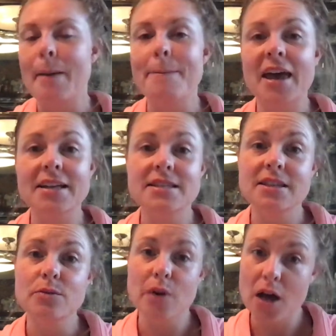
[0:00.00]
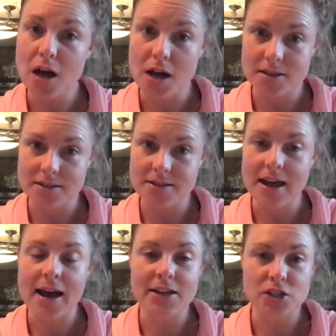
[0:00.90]
Betsy Ross
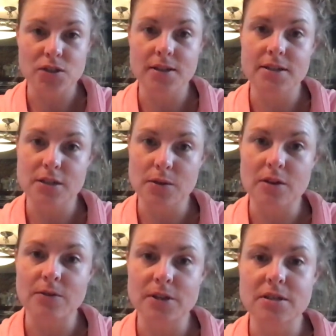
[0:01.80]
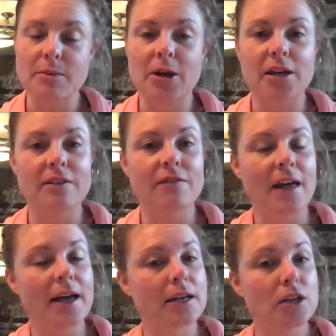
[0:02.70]
actually sewed the first American
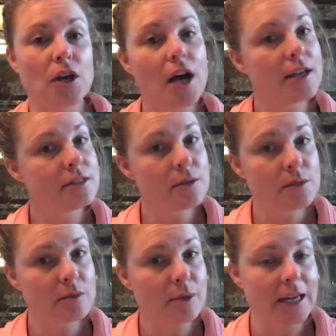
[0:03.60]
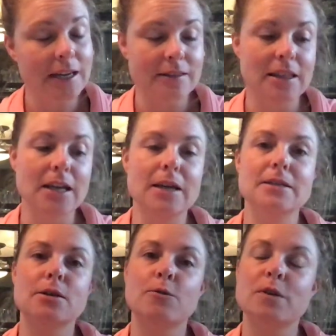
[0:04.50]
flag, not Susan B. Anthony.
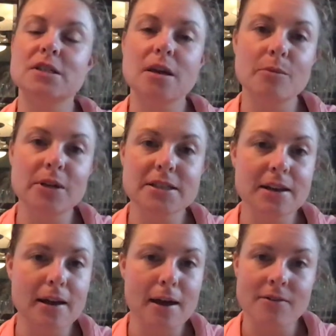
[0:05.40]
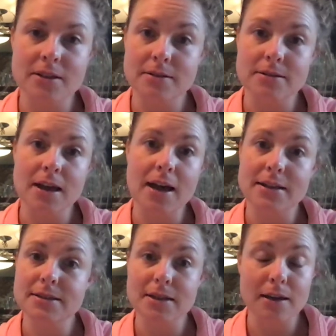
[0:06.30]
So for some reason, I had
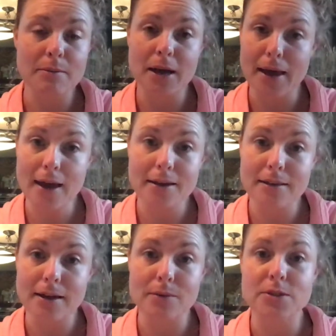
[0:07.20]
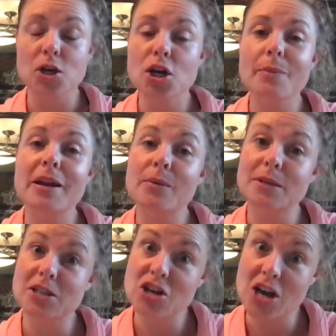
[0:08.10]
it stuck in my head that it was her, but it
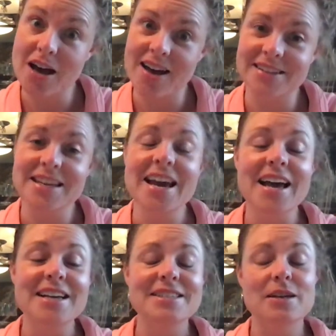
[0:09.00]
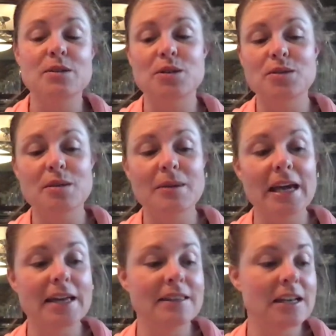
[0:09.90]
was not. So Susan B.
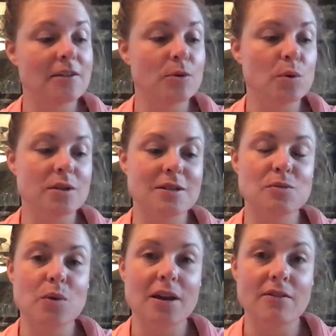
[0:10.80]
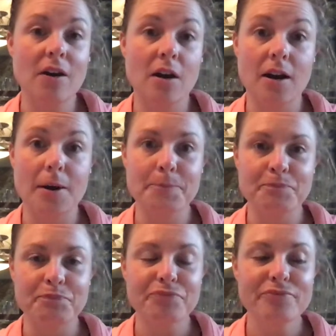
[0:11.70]
Anthony, of course, is one of our
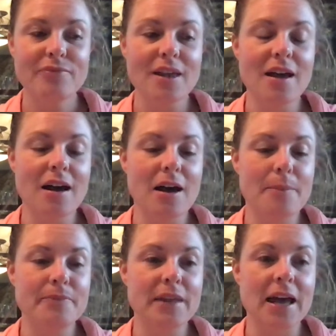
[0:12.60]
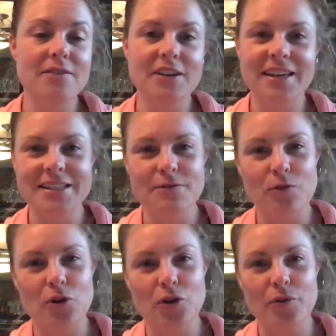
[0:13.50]
advocates
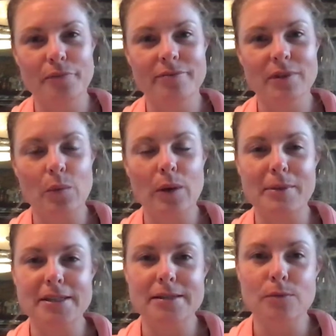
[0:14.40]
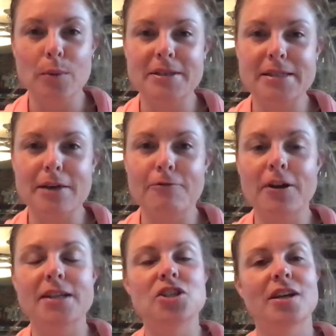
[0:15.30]
for woman
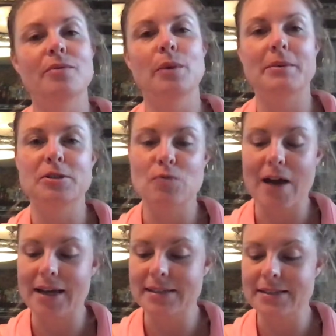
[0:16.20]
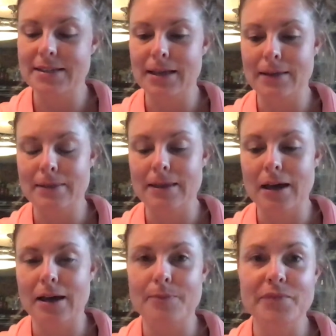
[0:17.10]
suffrage and women's rights in
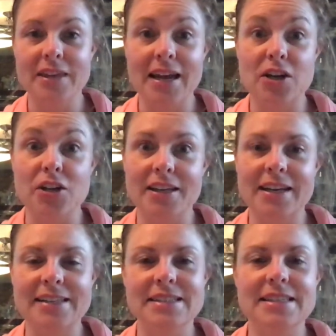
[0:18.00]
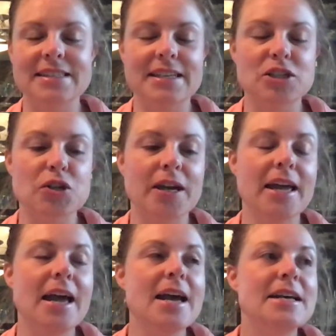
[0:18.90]
the early 19th century.
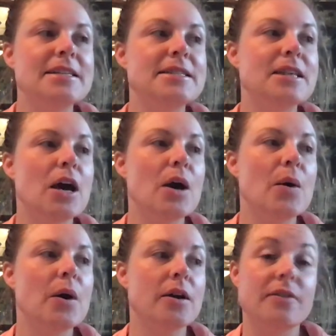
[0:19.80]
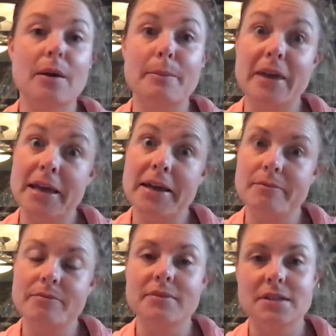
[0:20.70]
So, or the mid
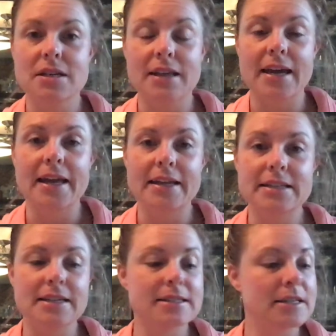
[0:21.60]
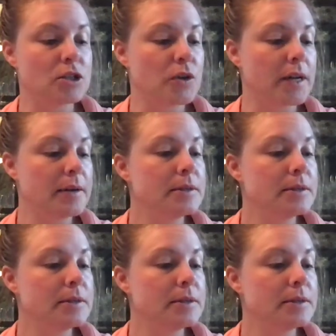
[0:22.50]
to late 18th century.